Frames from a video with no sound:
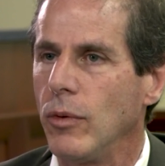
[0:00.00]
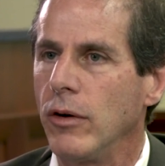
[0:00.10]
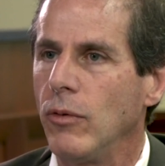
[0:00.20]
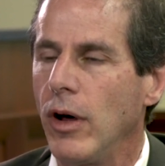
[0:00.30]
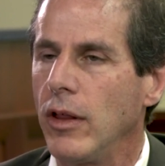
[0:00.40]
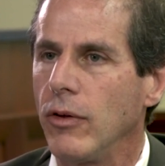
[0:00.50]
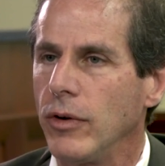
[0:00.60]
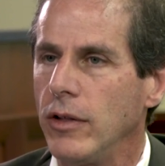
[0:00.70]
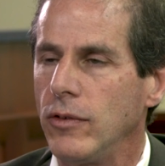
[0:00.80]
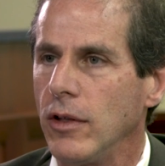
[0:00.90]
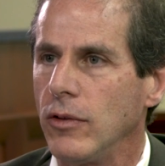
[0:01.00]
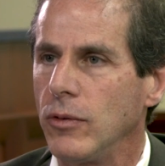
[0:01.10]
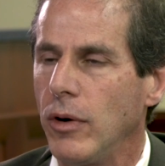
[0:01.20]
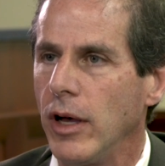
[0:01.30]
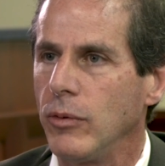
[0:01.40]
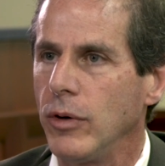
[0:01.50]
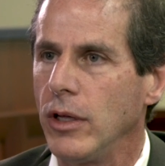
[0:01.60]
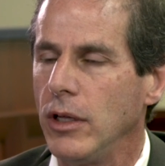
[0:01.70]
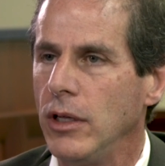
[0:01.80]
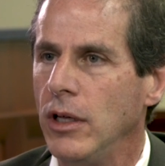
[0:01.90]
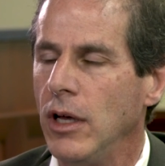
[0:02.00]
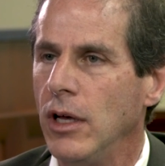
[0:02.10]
One of the reasons why we